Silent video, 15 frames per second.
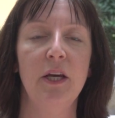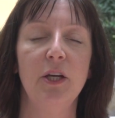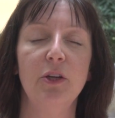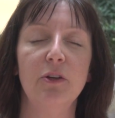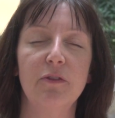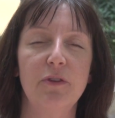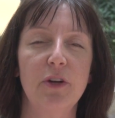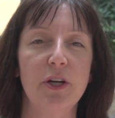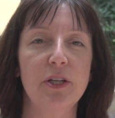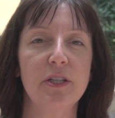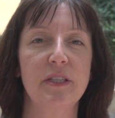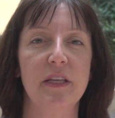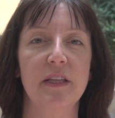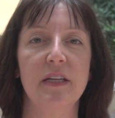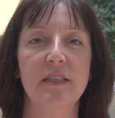You'll have
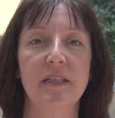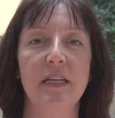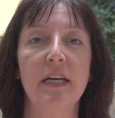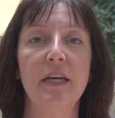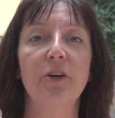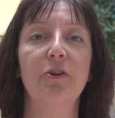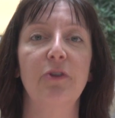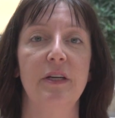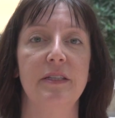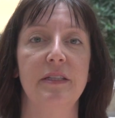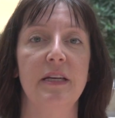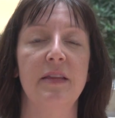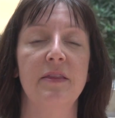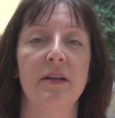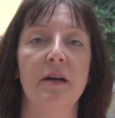noticed that there's an increase
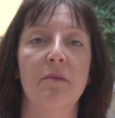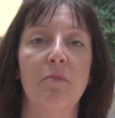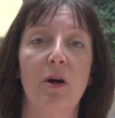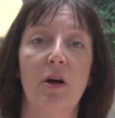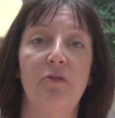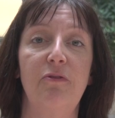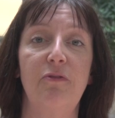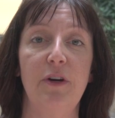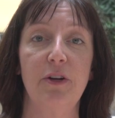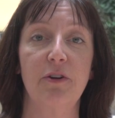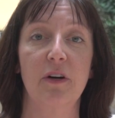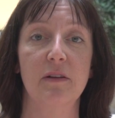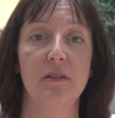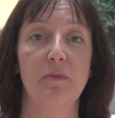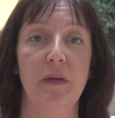in the number of
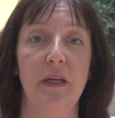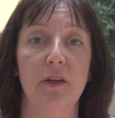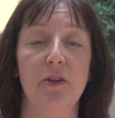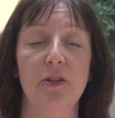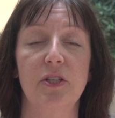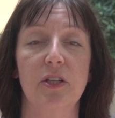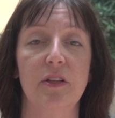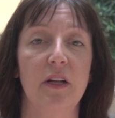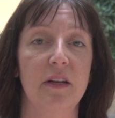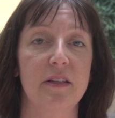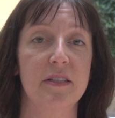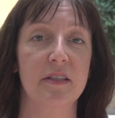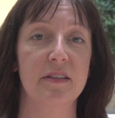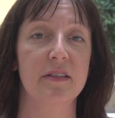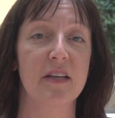photographs being used on the
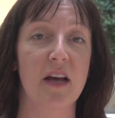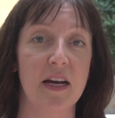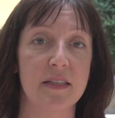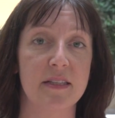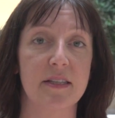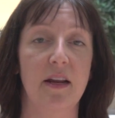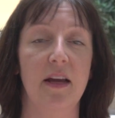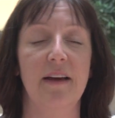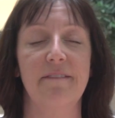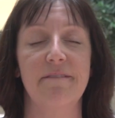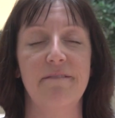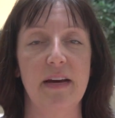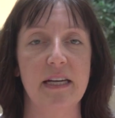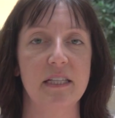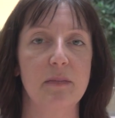sites like
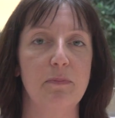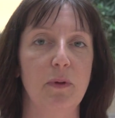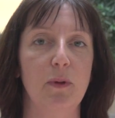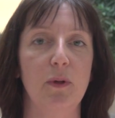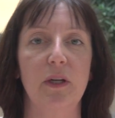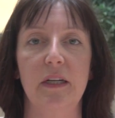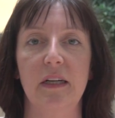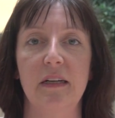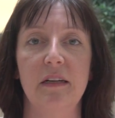Facebook,